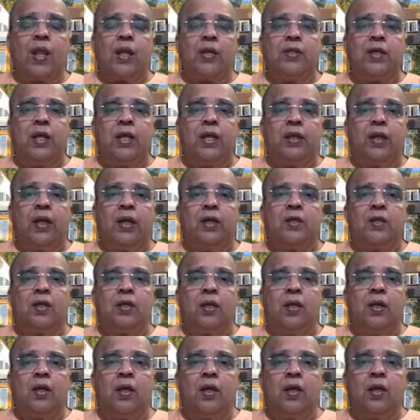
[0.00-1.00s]
saying that
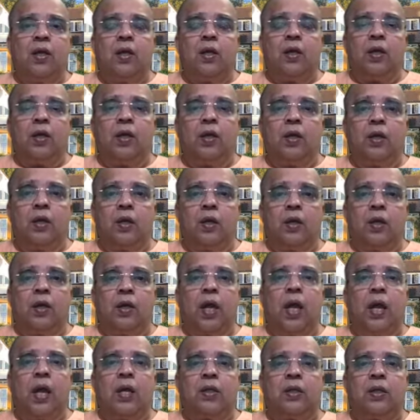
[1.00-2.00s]

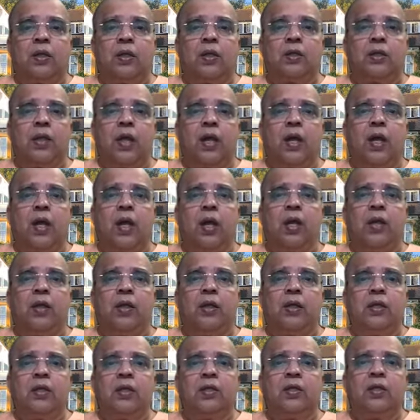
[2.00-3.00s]
Nag Dasha
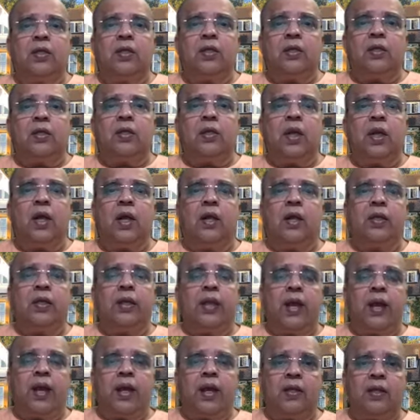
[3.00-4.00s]
and this Dasha and
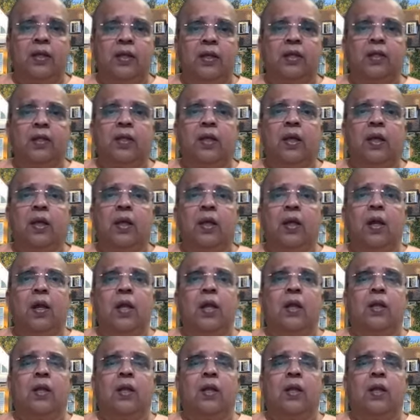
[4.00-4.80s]
that Dasha.